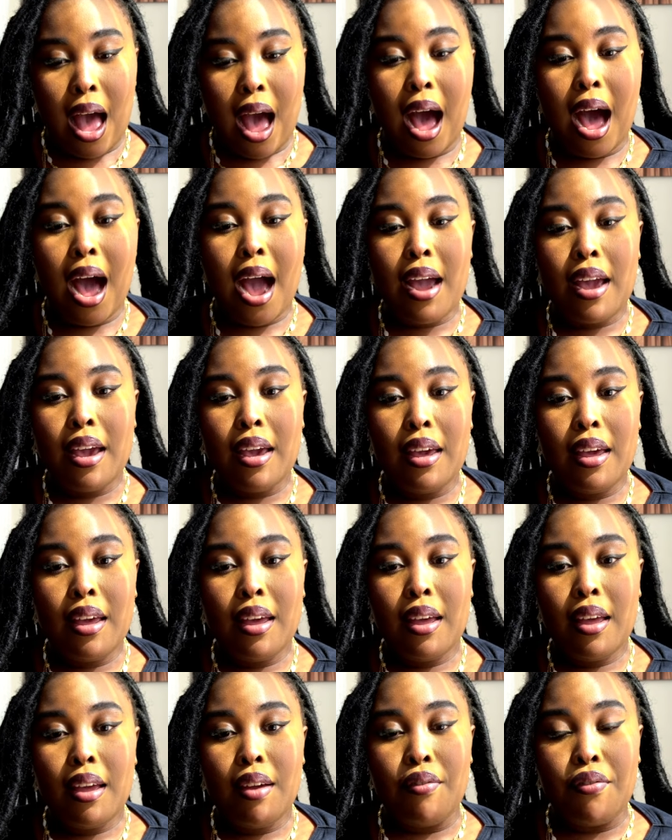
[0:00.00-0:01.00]
I
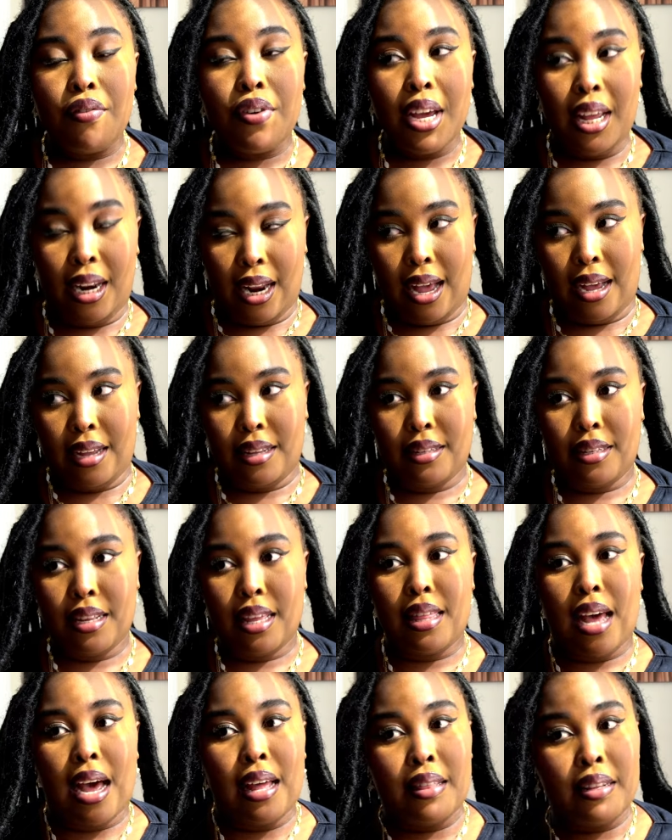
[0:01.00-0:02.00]
realized
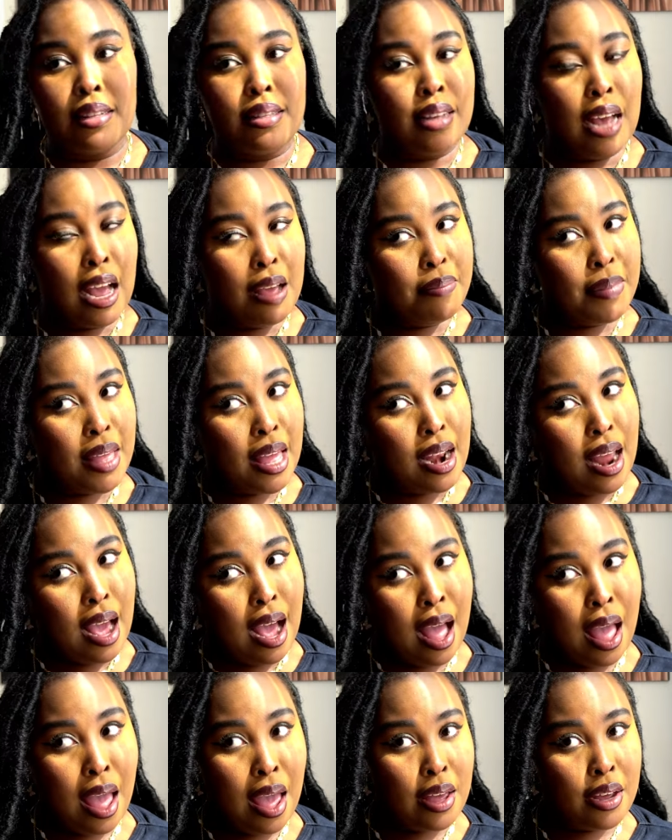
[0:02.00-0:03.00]
that the time that
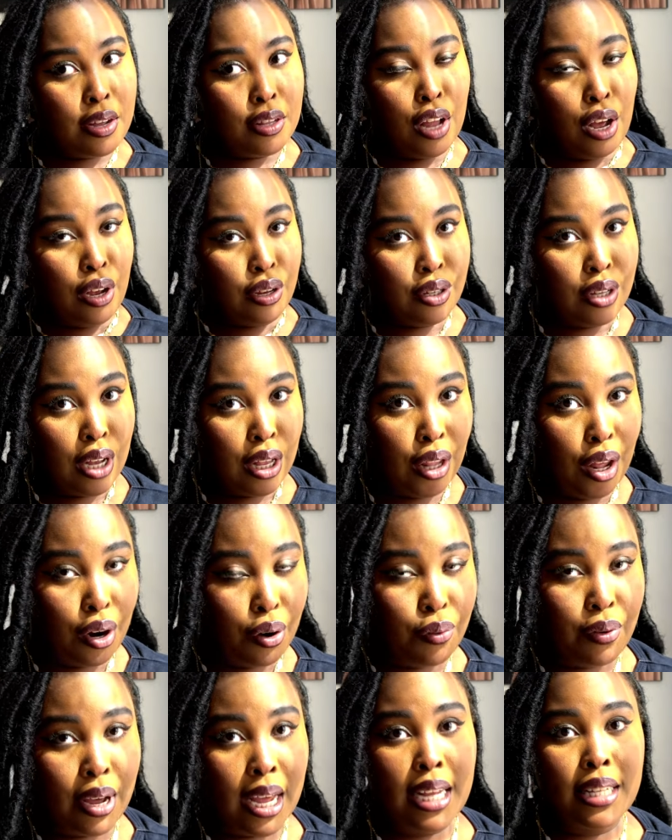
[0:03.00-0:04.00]
I lost a lot
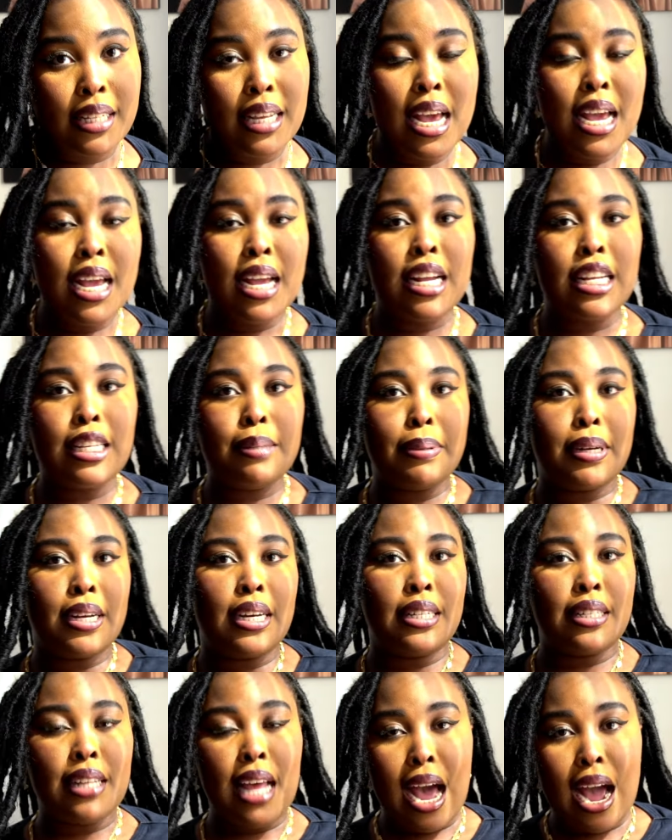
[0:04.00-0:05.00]
of weight is
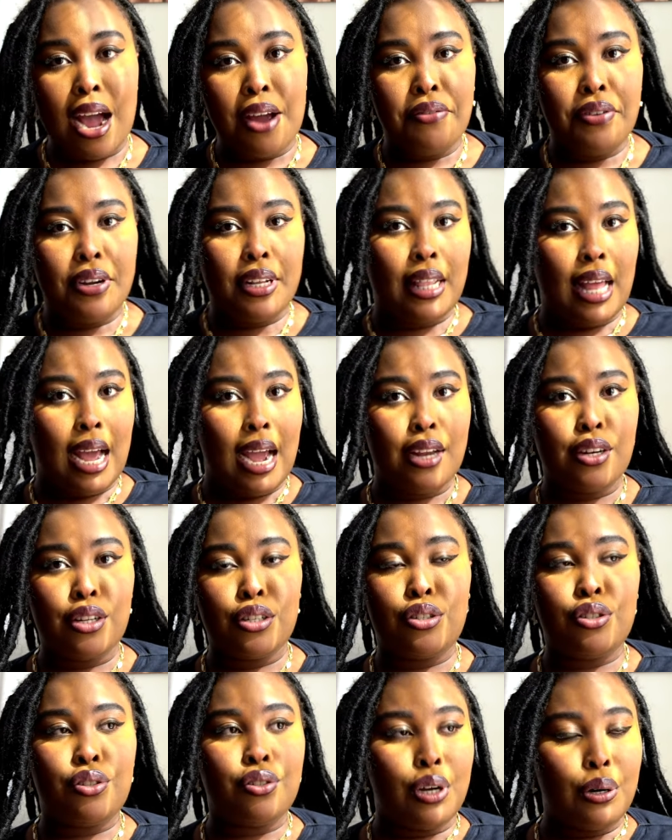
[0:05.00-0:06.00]
because I
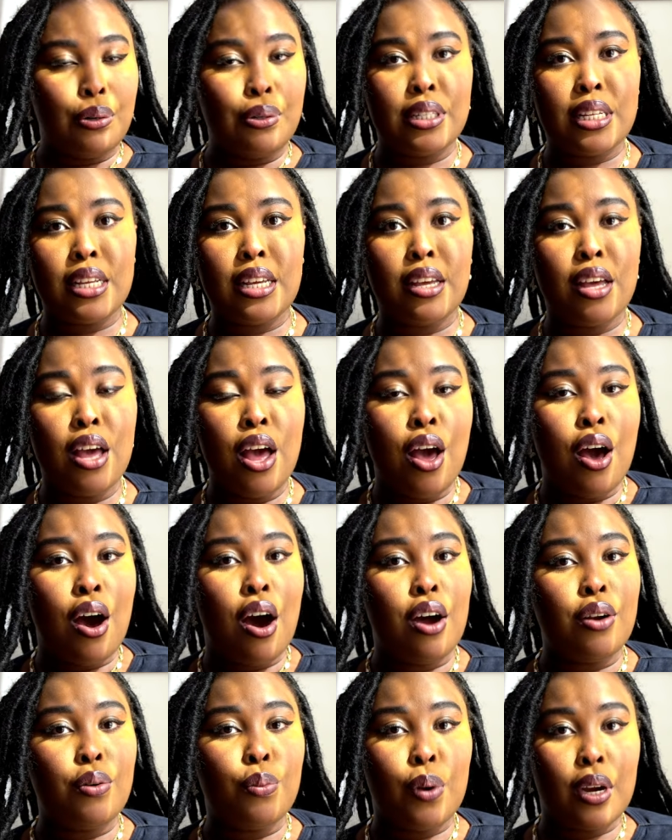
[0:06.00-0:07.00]
relied solely
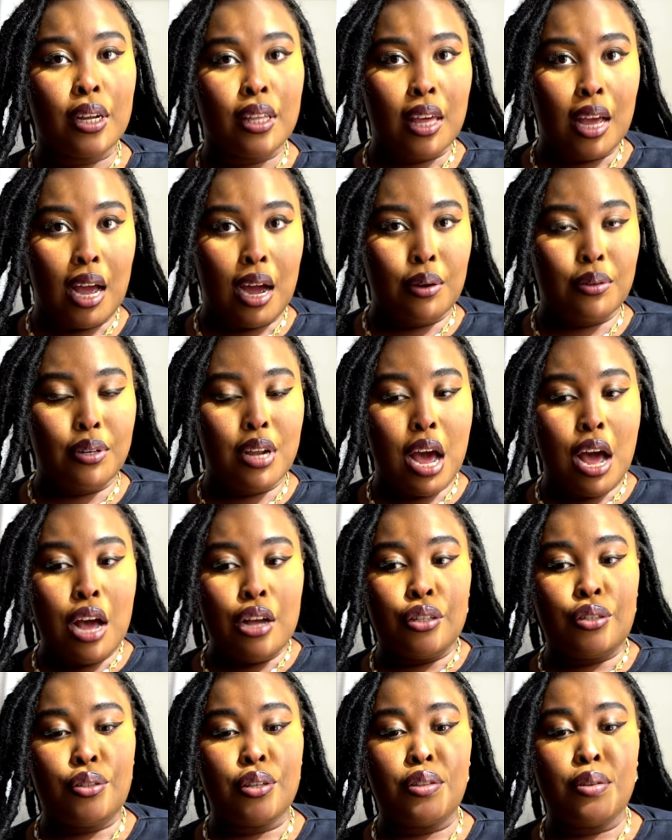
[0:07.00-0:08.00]
on working out.
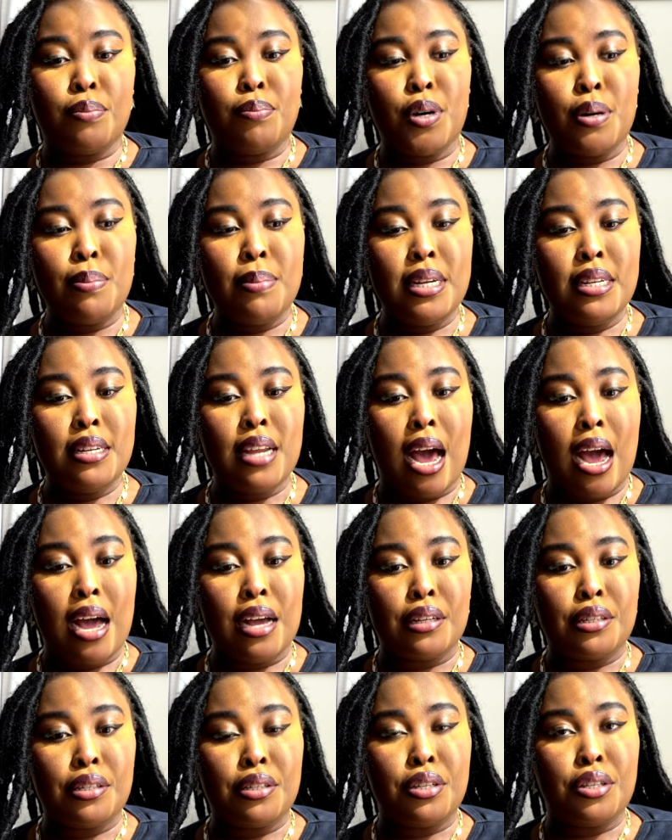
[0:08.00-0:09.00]
So the moment
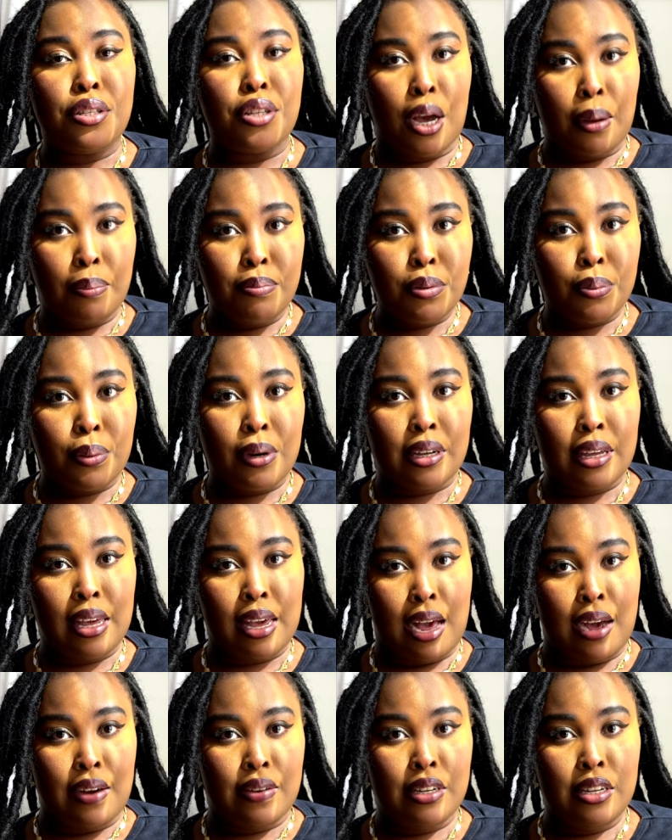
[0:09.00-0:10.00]
I stopped
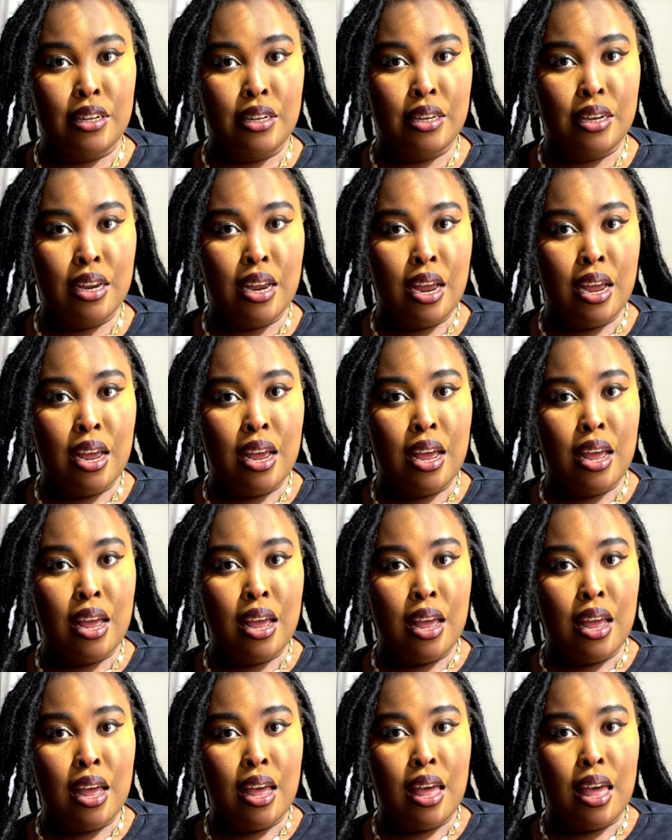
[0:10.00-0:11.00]
working out,
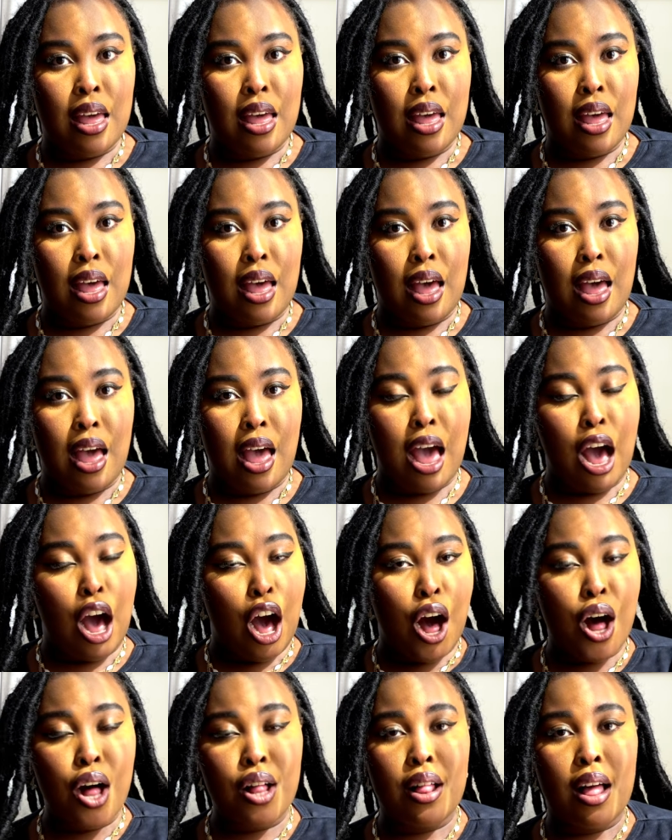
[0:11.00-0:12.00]

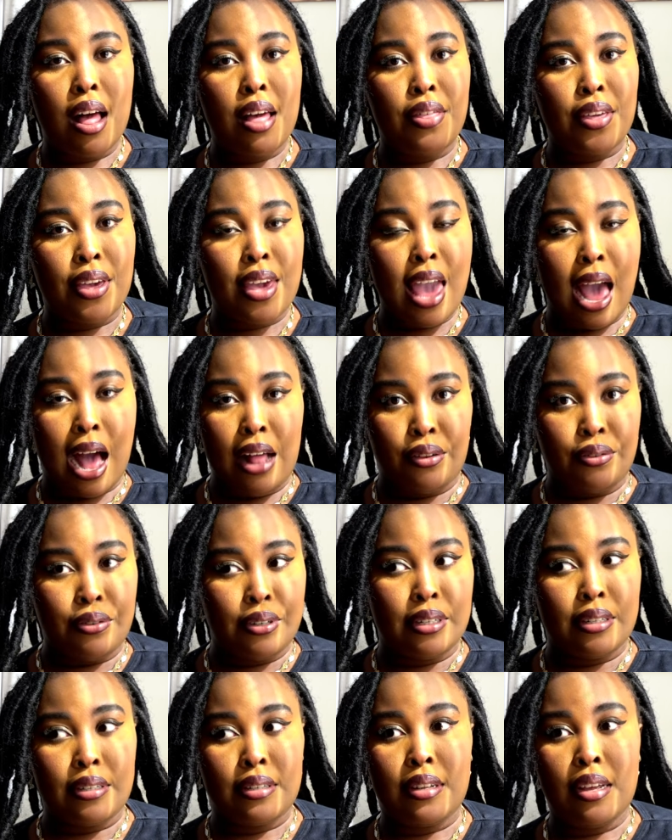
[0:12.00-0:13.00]
all the
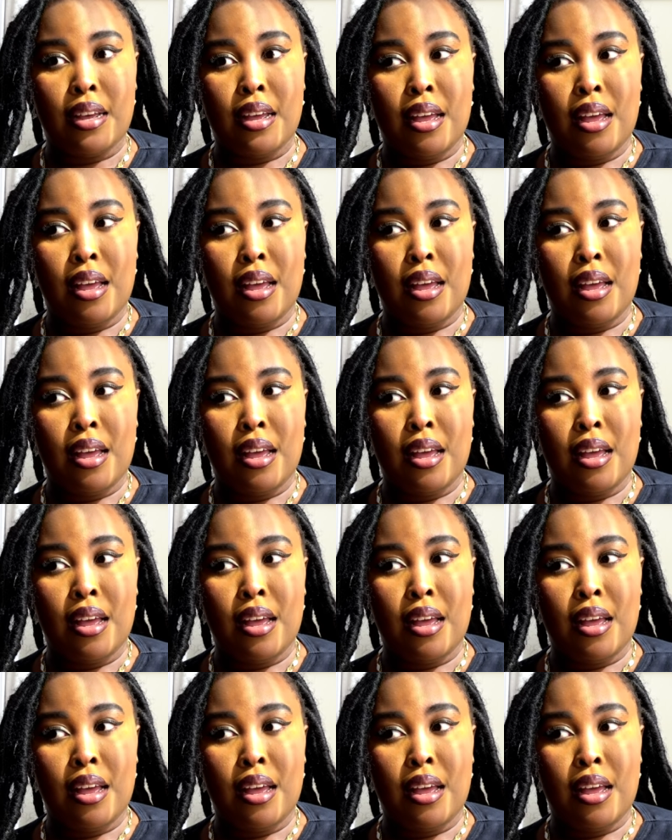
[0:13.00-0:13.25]
calories,